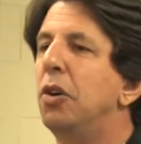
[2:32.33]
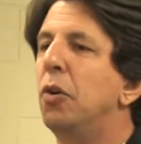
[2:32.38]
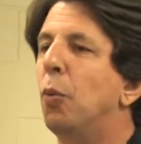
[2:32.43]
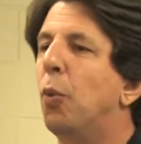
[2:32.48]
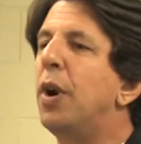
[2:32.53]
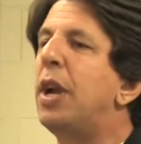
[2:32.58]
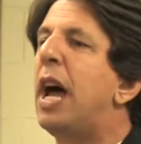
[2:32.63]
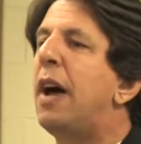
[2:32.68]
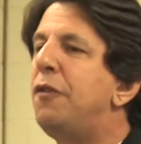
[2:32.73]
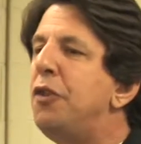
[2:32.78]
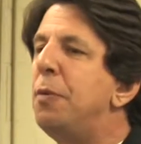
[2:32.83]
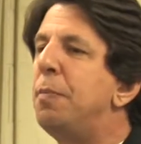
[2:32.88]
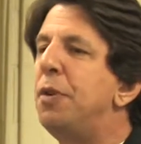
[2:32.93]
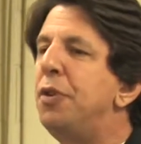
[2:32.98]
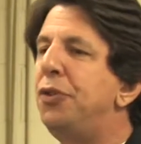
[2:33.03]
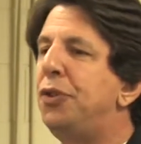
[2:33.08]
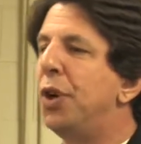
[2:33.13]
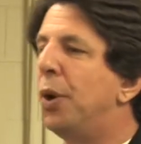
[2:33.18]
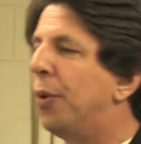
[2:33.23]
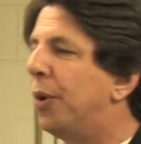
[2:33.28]
What have you
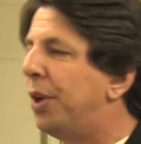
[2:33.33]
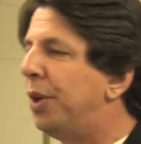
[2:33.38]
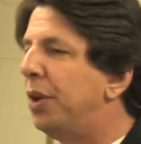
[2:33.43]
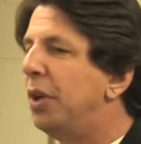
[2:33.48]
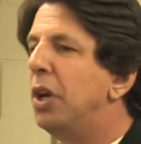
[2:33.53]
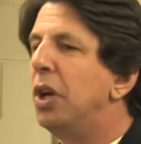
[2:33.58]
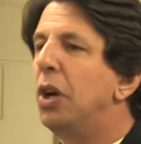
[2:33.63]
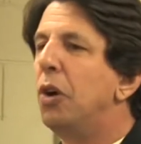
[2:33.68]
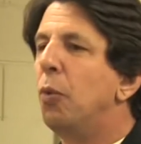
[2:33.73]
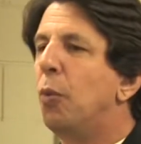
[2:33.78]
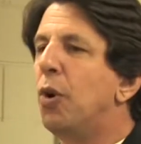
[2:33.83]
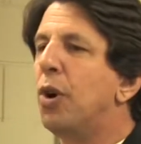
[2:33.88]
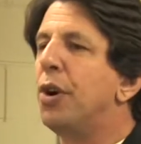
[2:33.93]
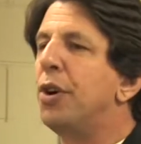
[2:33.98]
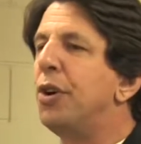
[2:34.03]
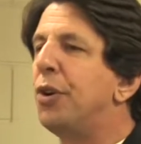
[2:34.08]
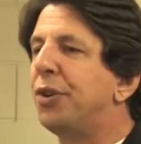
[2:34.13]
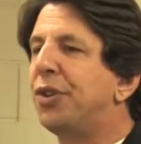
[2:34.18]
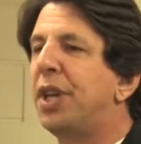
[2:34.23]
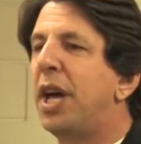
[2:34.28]
been doing? Where are
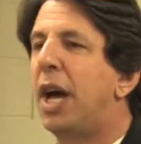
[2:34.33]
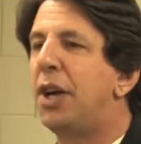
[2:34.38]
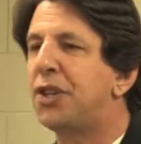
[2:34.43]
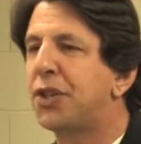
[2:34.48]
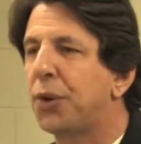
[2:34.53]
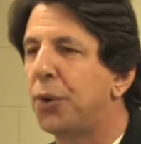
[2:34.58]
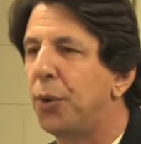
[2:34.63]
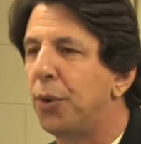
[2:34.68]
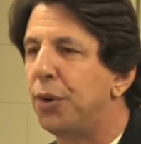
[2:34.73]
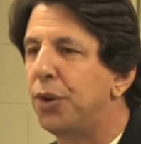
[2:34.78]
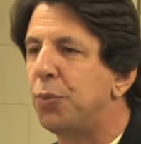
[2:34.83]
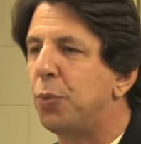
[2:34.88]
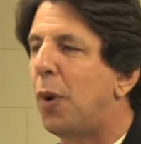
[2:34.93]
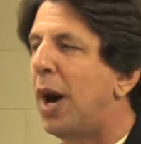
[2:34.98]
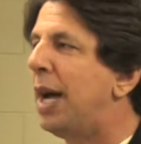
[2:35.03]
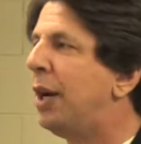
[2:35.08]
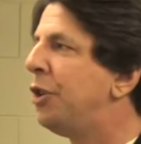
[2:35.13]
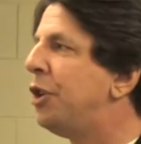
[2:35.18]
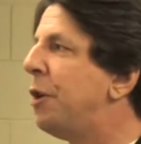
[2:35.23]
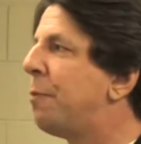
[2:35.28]
your test scores?
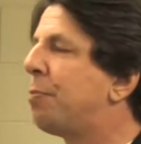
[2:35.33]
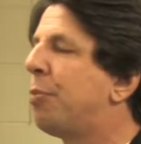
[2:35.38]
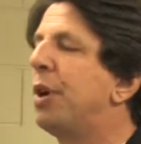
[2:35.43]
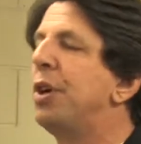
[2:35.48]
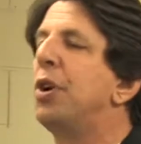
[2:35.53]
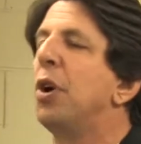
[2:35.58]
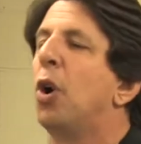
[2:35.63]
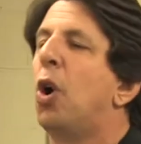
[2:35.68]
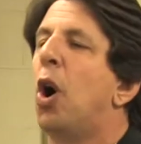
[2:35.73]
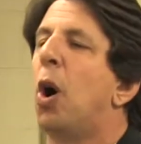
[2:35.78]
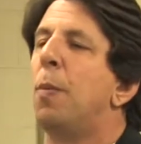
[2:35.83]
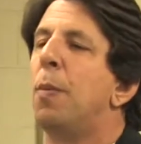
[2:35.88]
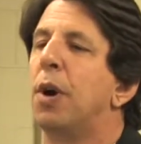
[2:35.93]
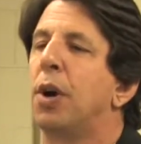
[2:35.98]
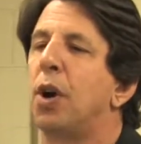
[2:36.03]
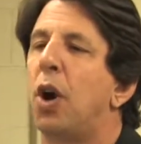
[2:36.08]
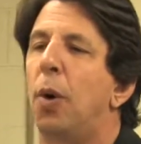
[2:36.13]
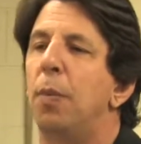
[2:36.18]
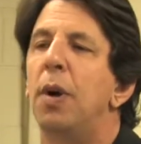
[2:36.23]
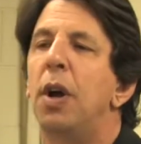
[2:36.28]
Why don't you bring your
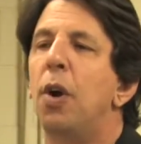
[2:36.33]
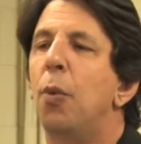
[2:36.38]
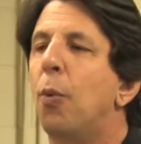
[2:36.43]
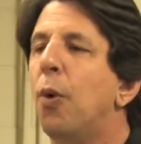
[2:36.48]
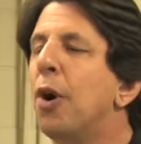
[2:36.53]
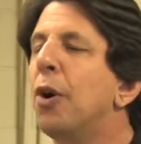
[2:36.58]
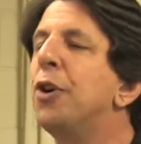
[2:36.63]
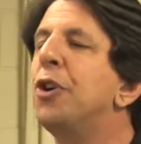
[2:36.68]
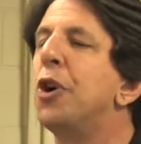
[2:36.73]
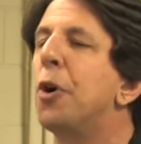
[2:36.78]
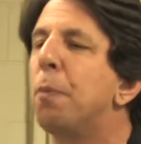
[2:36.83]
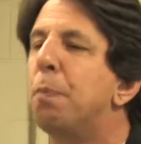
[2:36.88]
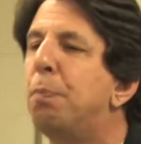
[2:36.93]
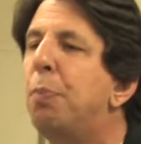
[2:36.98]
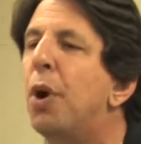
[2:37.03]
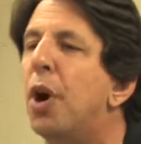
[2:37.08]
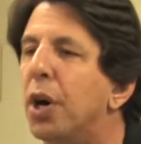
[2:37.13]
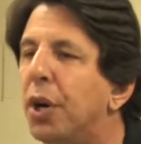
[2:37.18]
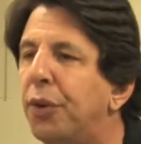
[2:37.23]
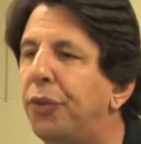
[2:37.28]
homework home? Where are your
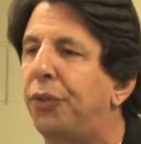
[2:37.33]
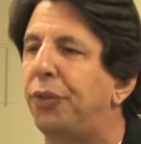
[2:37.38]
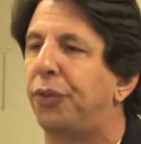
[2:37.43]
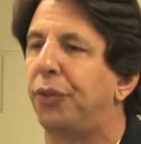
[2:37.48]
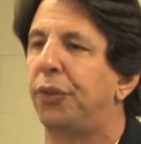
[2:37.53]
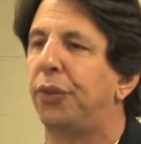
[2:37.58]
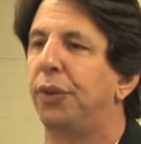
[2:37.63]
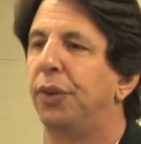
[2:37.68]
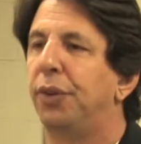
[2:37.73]
books?